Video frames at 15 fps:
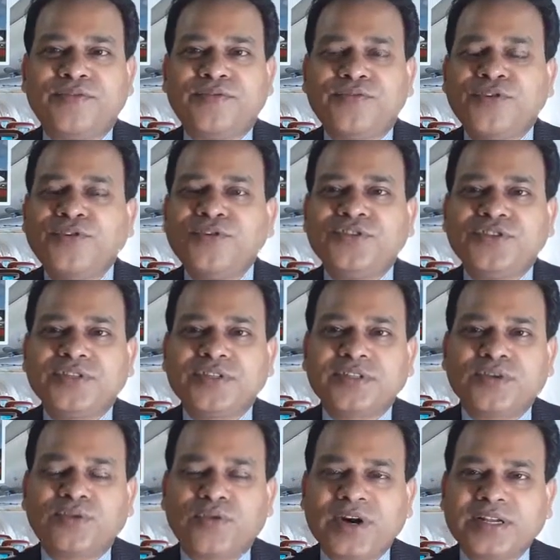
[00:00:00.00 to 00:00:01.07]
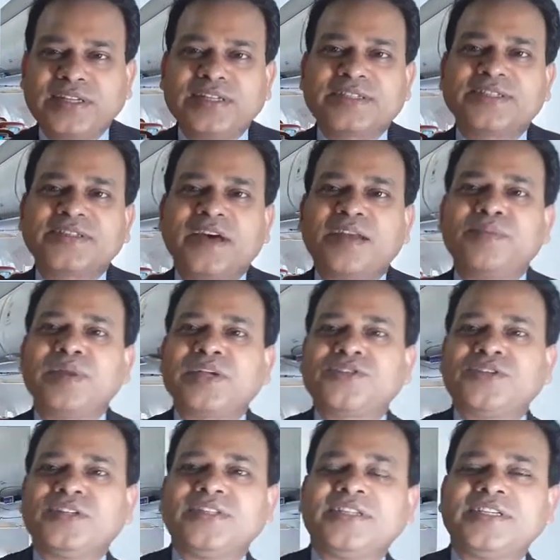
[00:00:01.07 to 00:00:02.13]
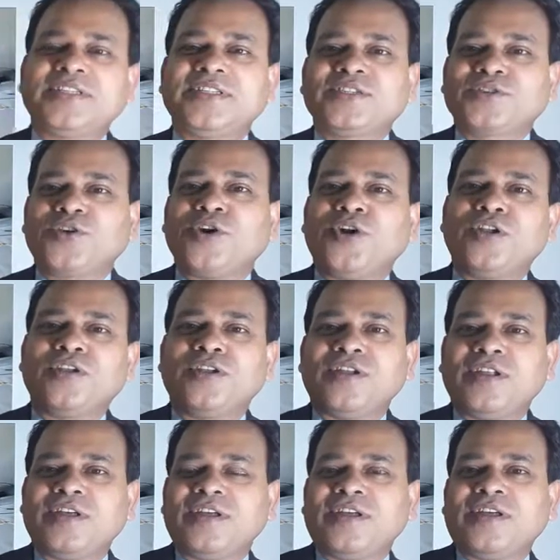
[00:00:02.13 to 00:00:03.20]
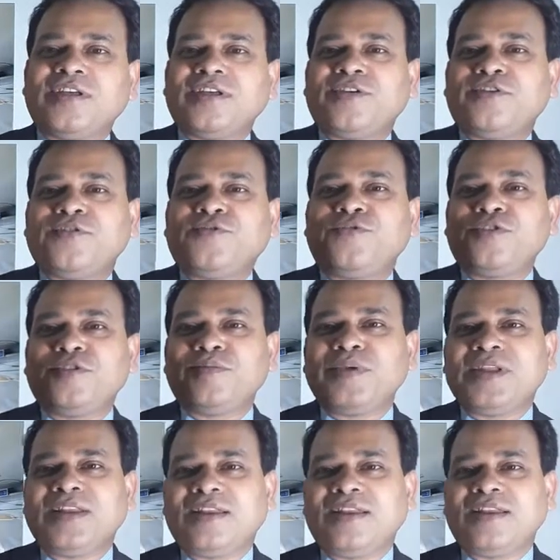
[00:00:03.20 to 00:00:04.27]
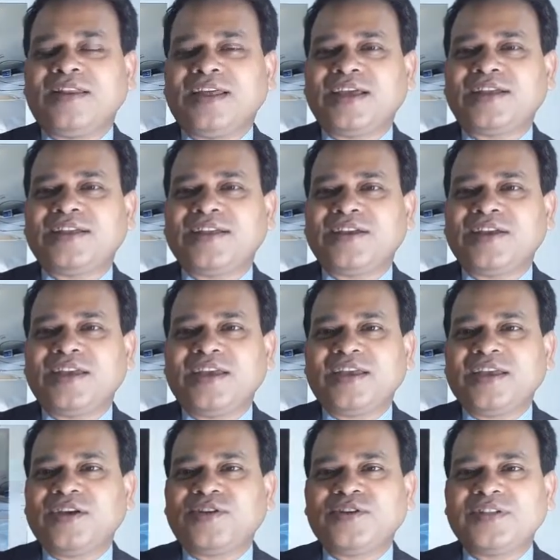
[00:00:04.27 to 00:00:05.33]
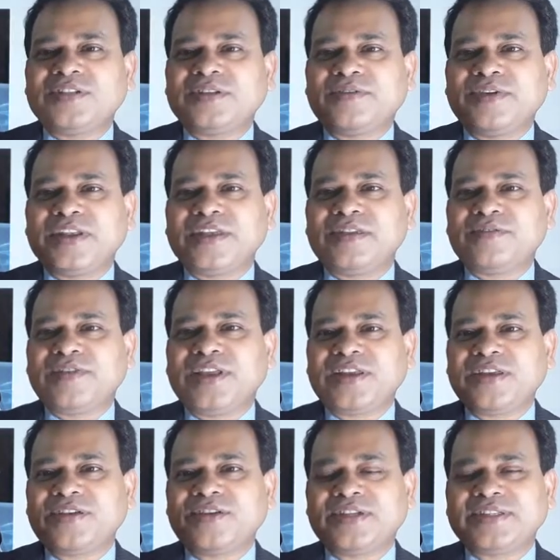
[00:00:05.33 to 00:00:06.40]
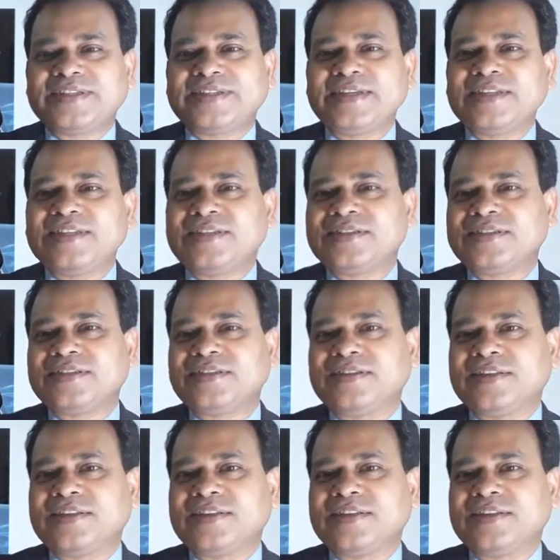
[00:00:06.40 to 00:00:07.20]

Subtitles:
foods, what they serve actually, this is called full meal, You know, it's a very, very, you can see this,